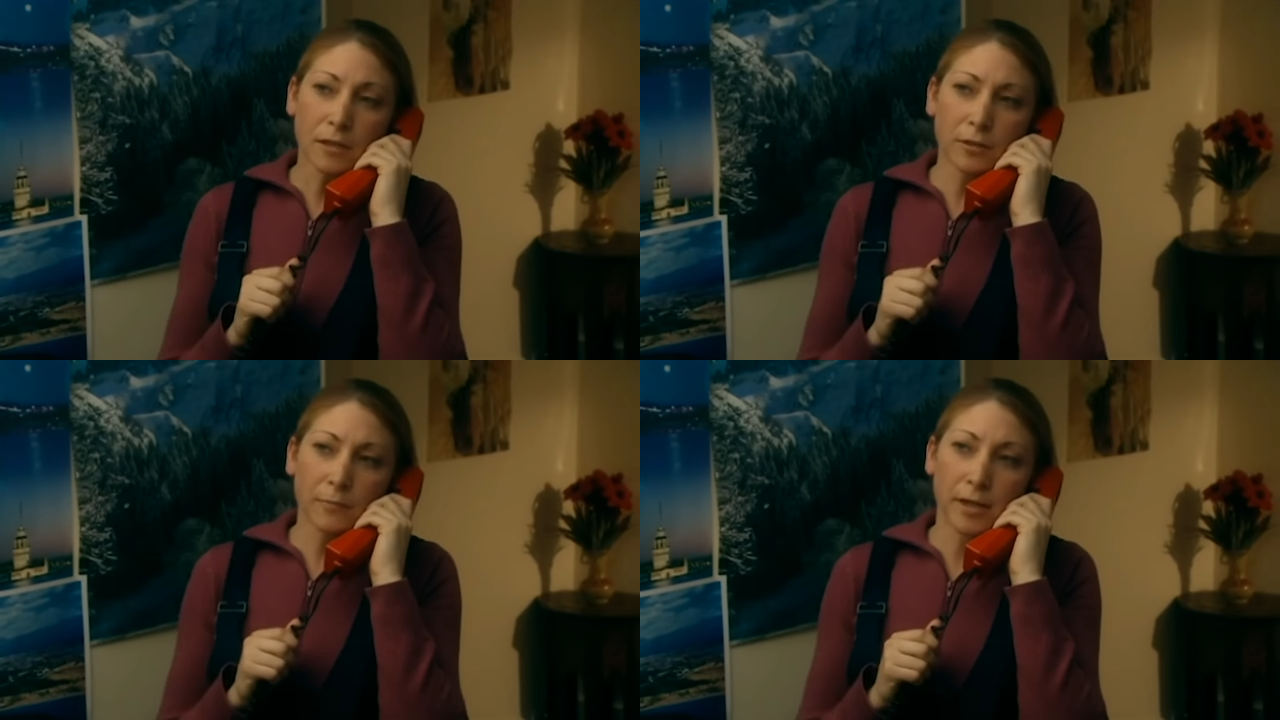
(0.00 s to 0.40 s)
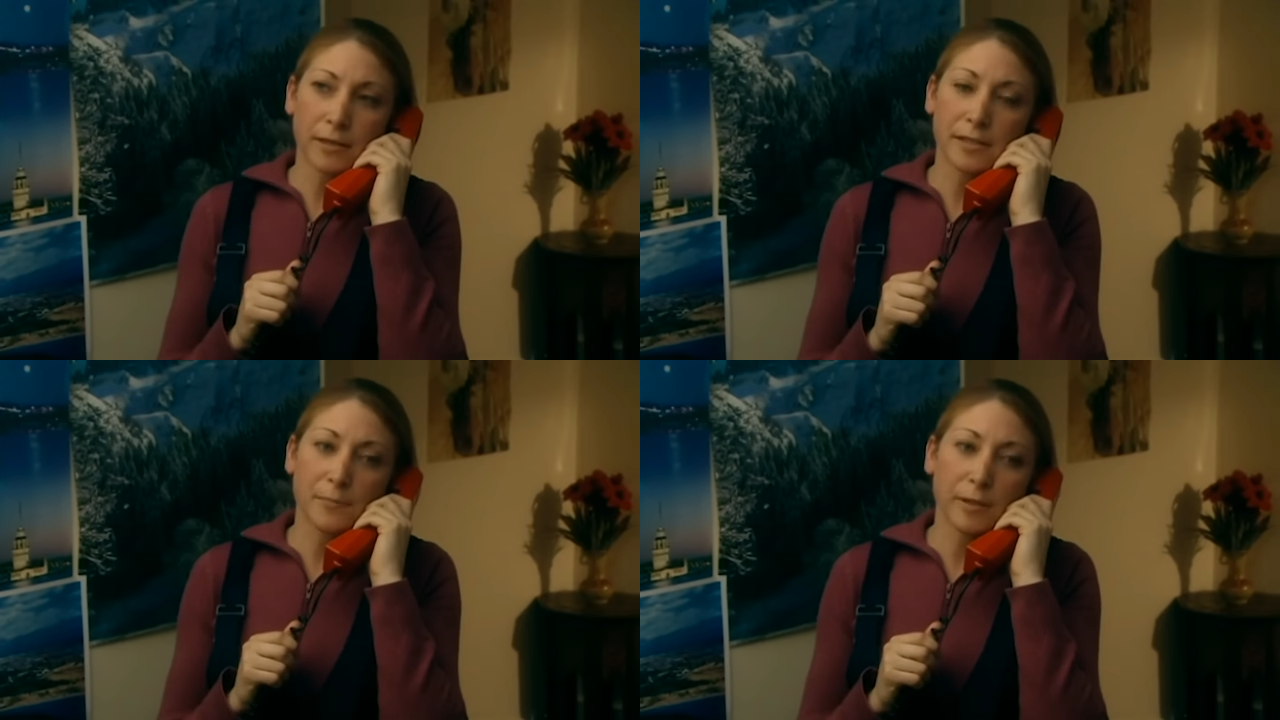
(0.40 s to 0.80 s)
Look,
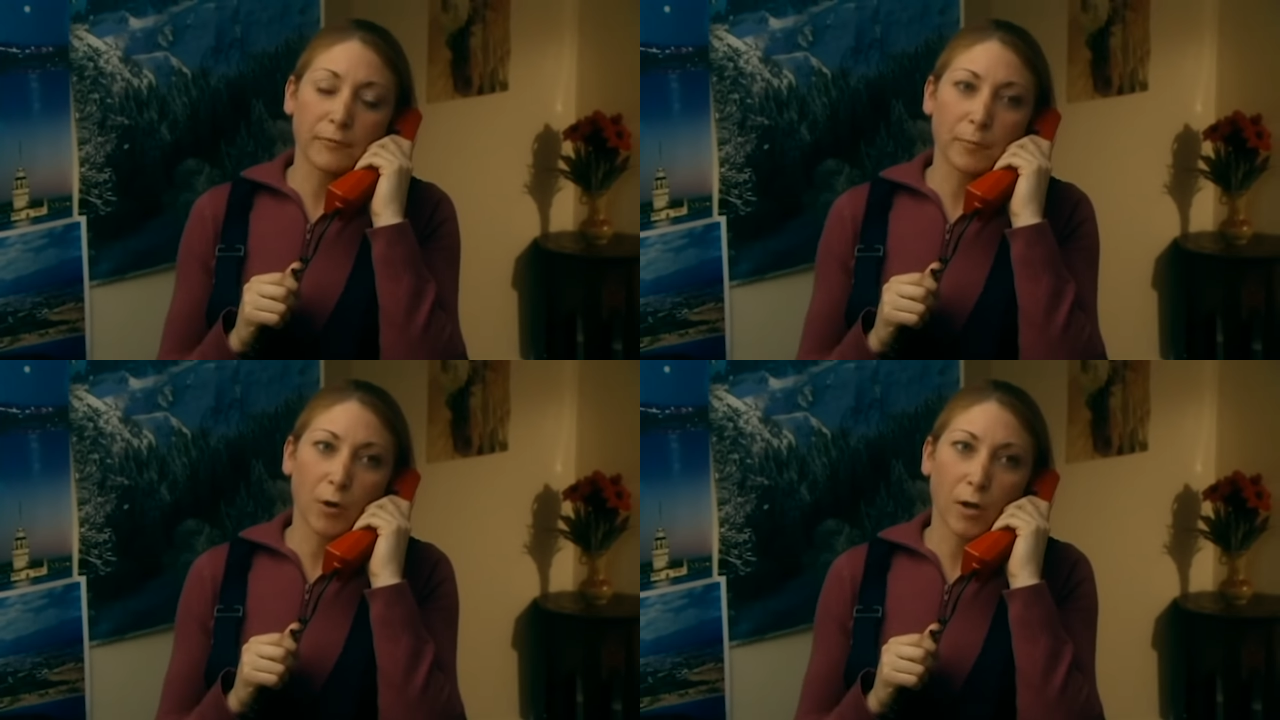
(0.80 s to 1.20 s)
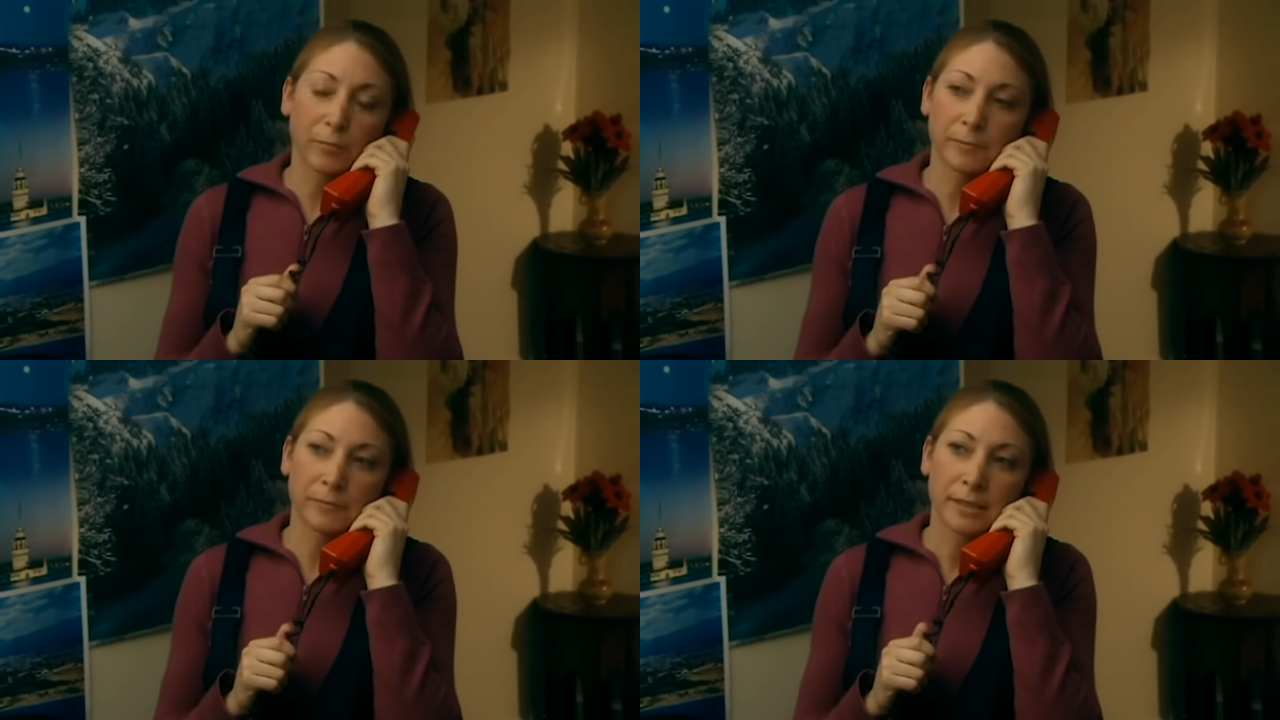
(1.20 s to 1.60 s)
Mary, there's a bit of a
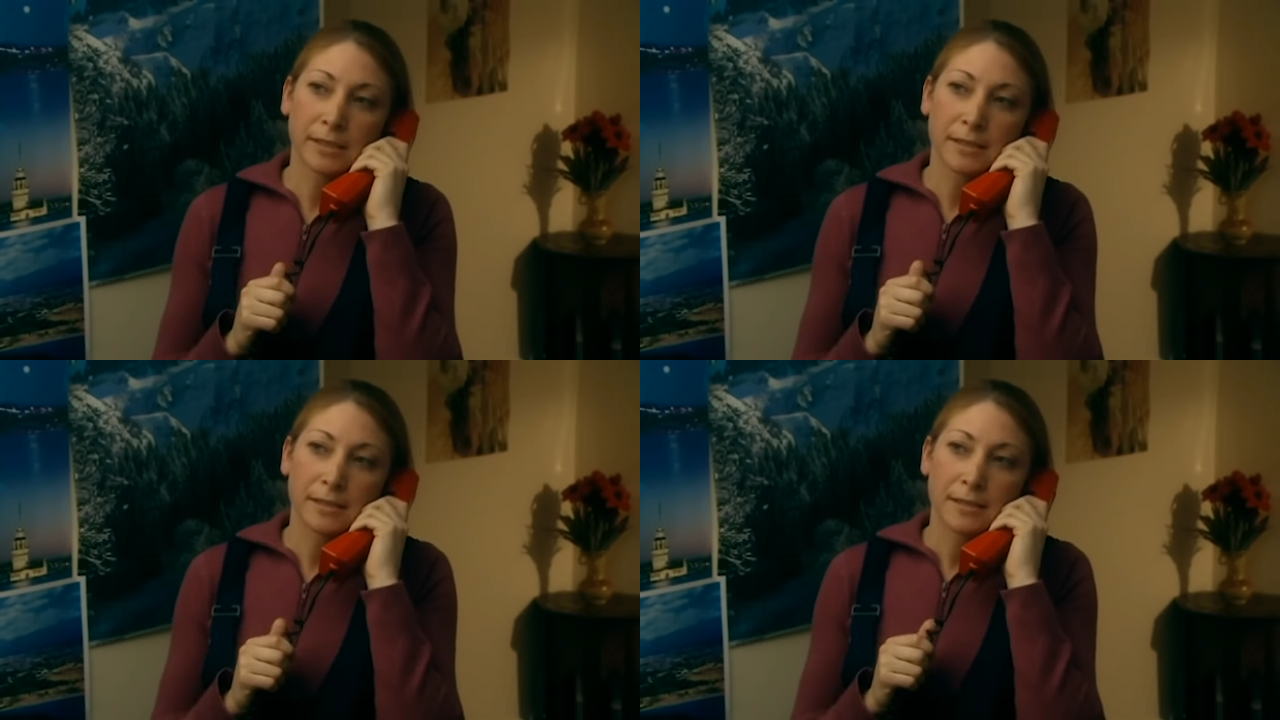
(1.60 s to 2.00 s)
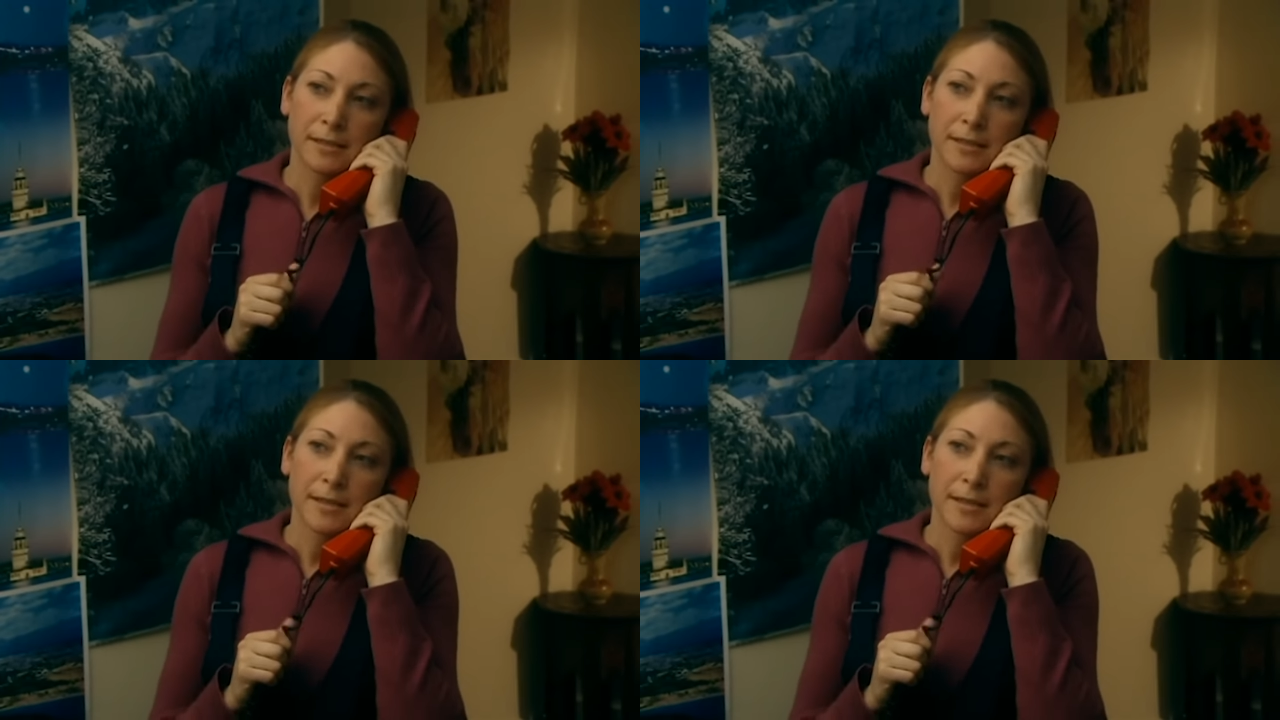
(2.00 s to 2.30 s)
problem. My friend